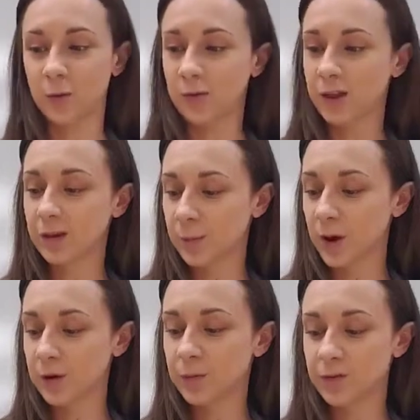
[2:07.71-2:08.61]
So at the
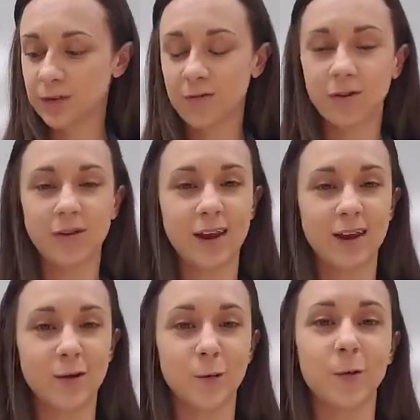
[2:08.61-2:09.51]
bottom of
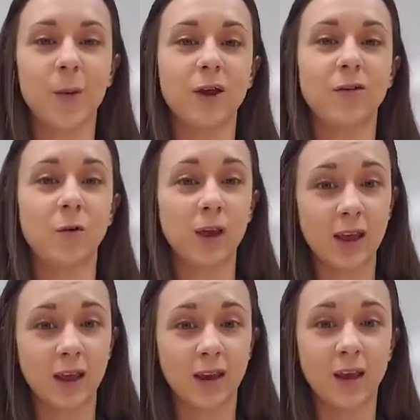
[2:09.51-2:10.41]
710, I'll remind you
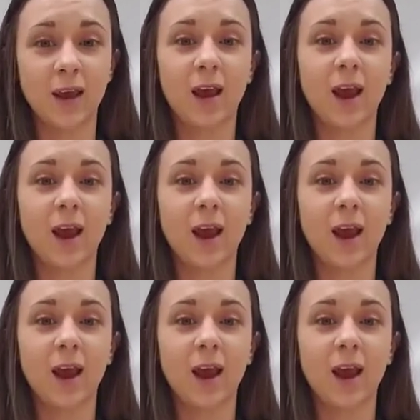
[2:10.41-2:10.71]
again,